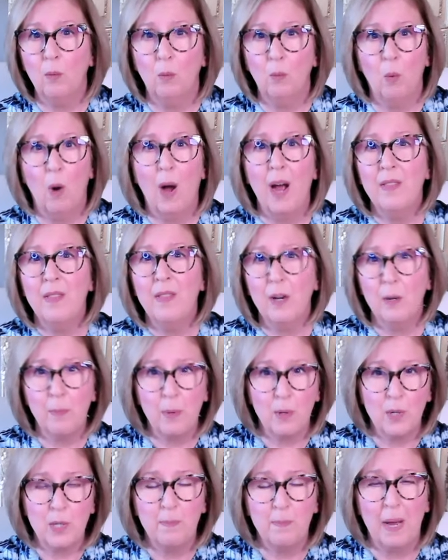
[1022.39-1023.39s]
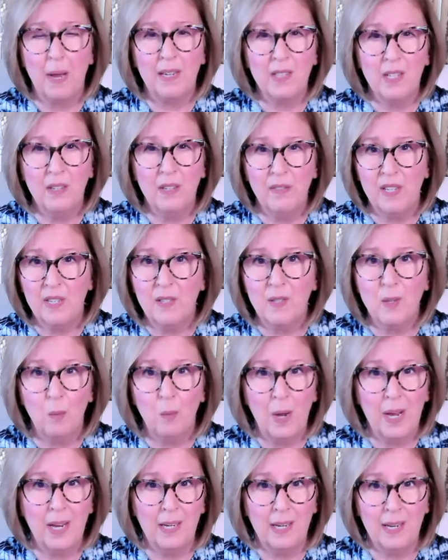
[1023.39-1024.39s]
why their perspective is the
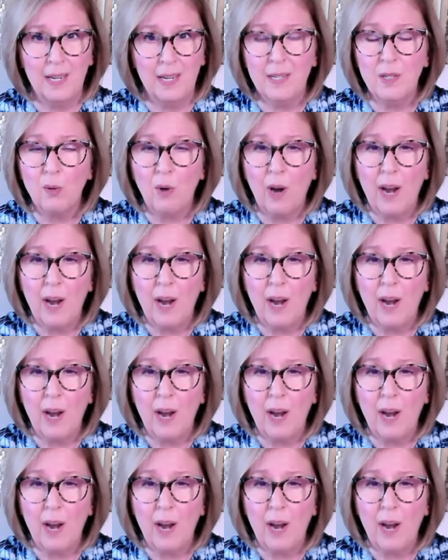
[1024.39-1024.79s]
way it is